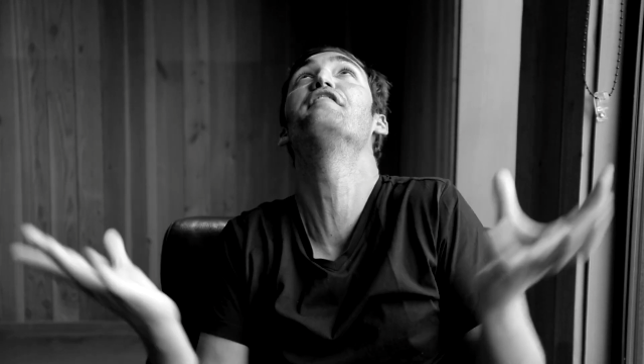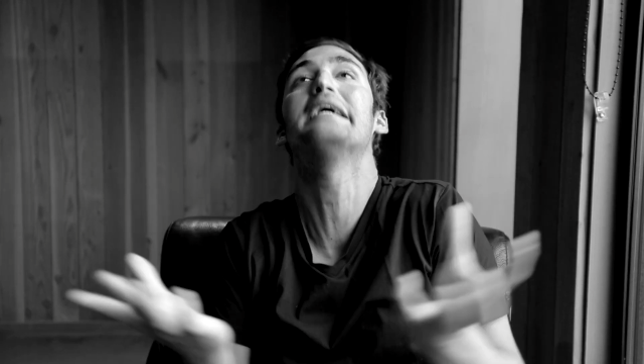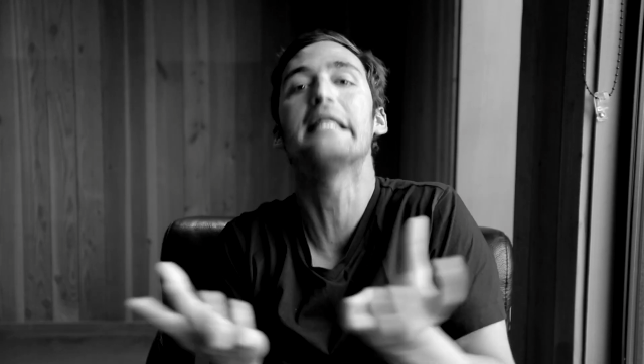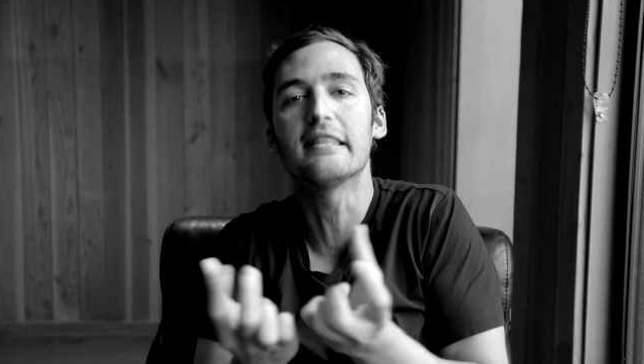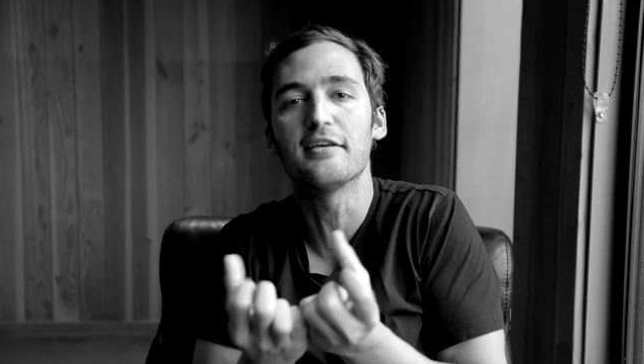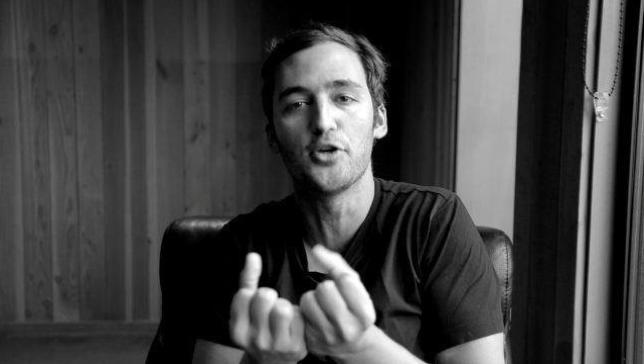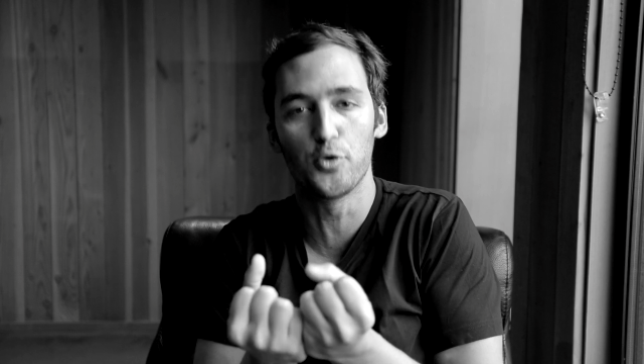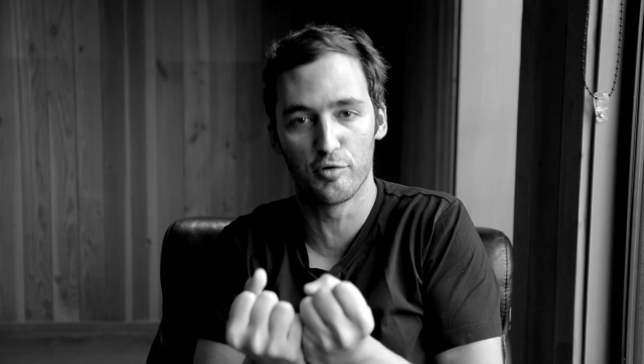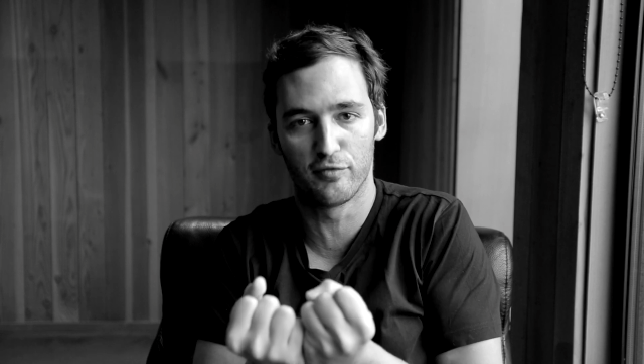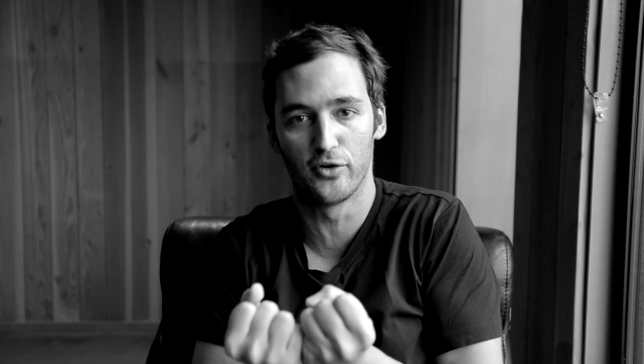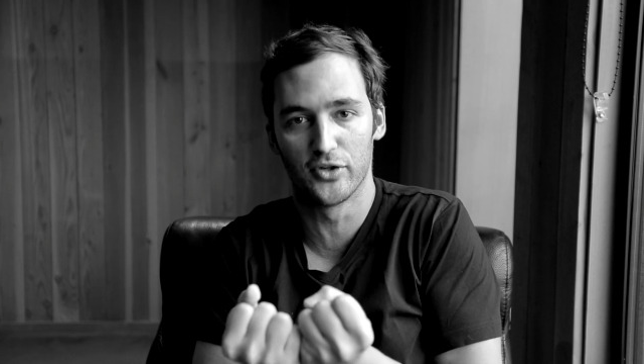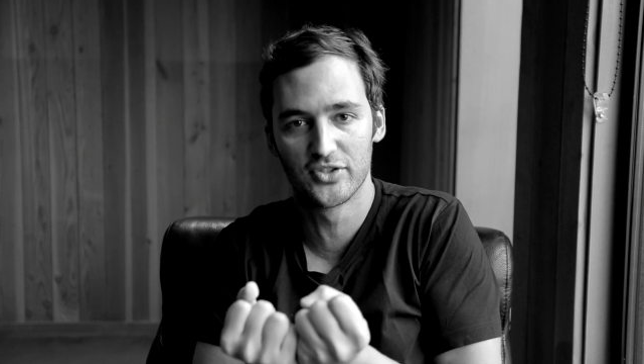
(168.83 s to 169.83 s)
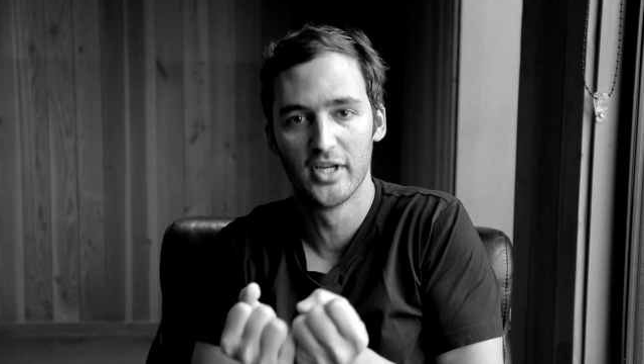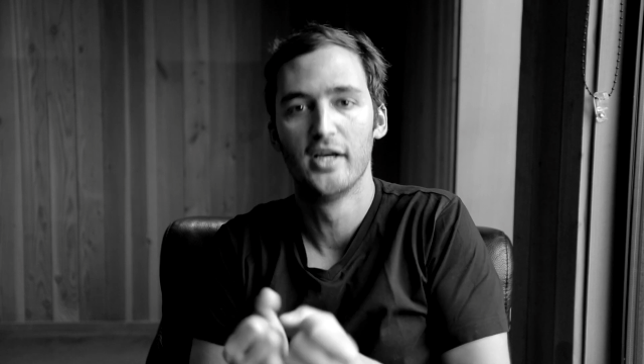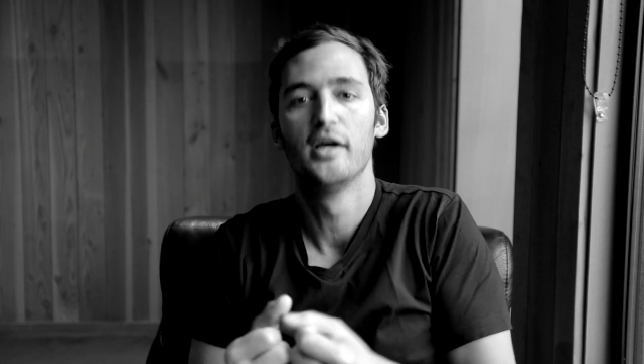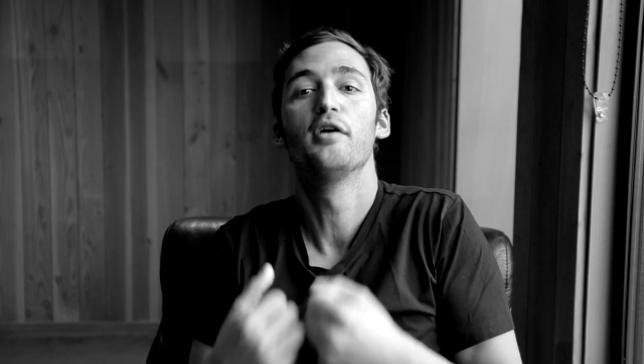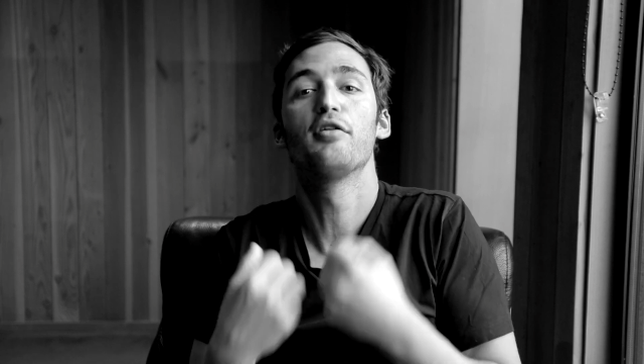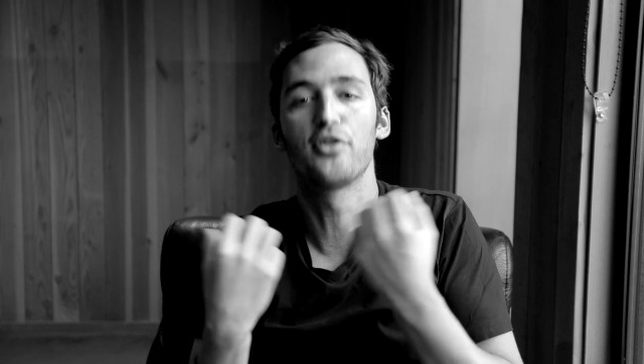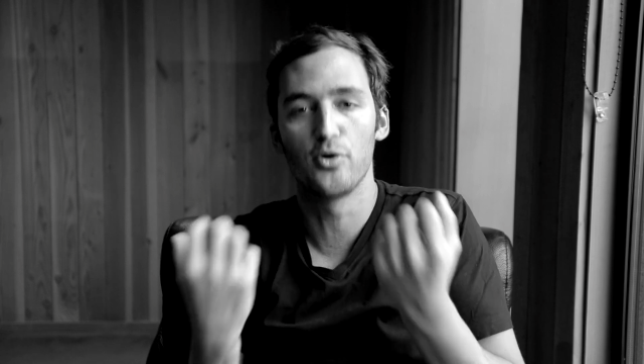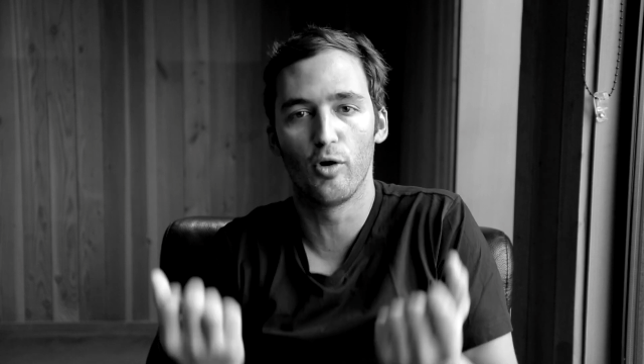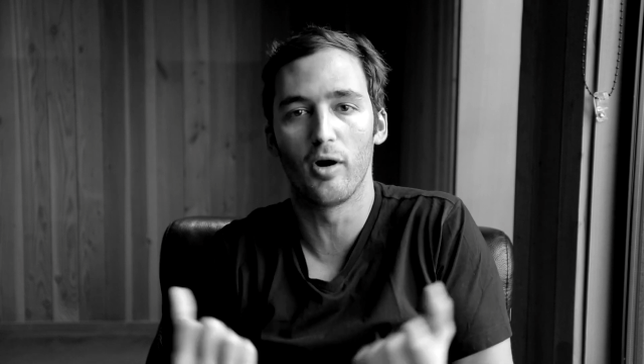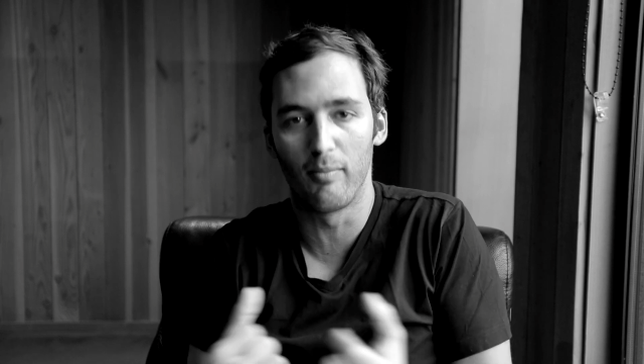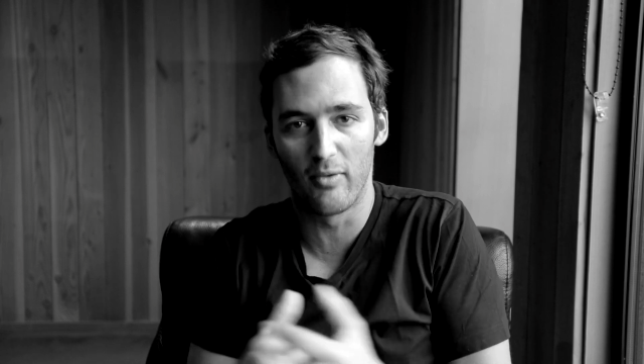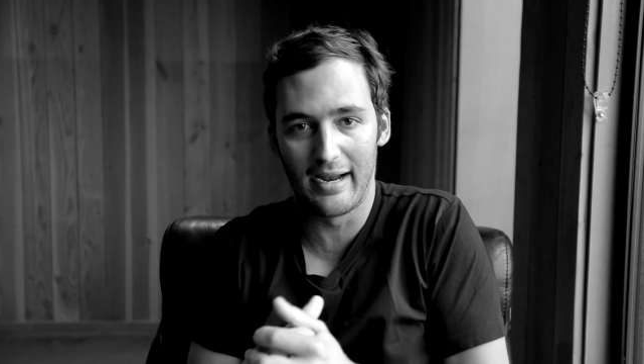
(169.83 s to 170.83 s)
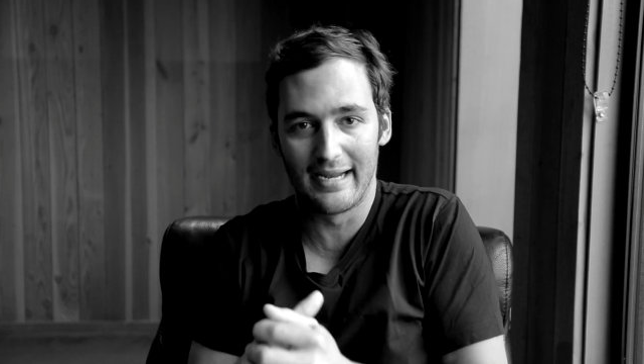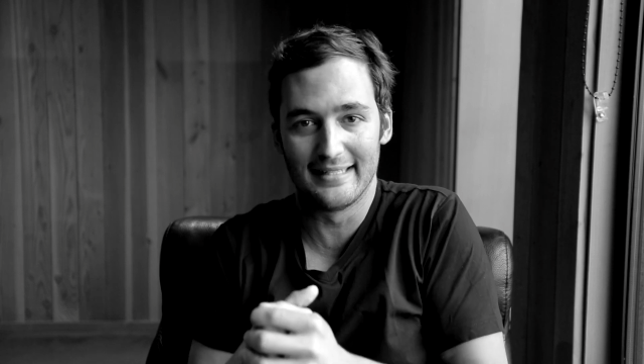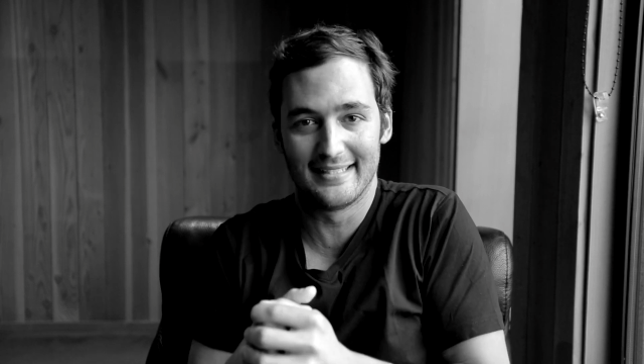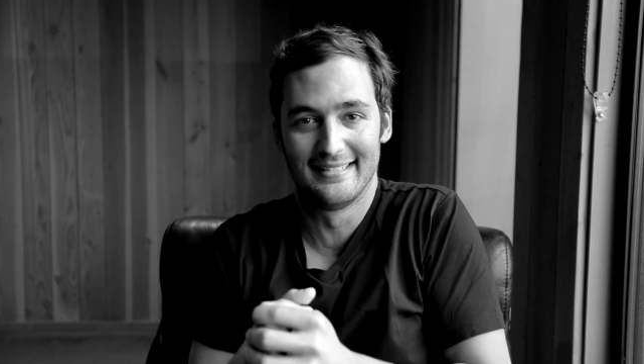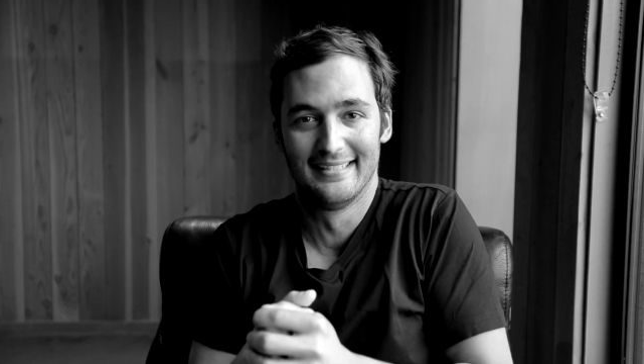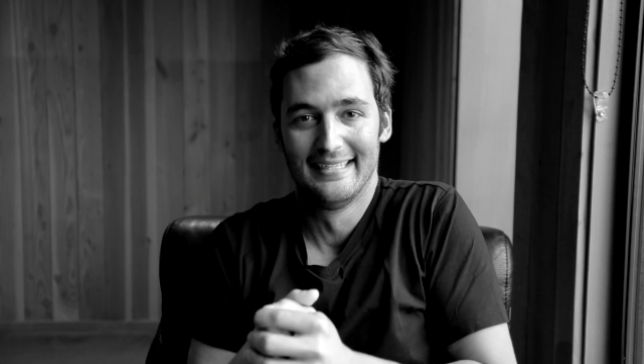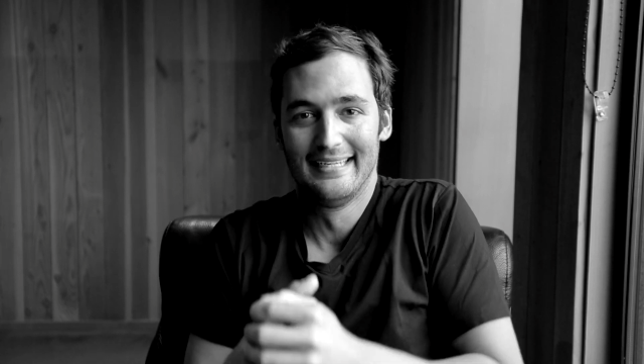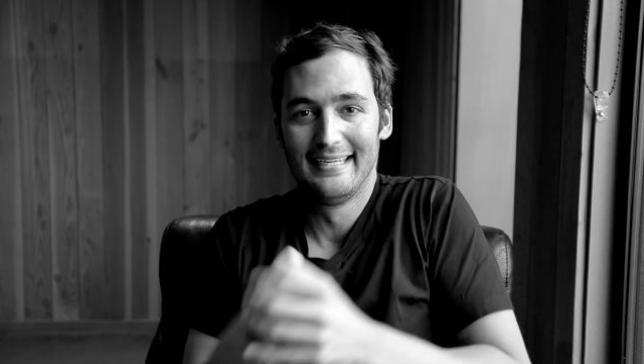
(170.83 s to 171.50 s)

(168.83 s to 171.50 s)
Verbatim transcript: fit the universe through our brains.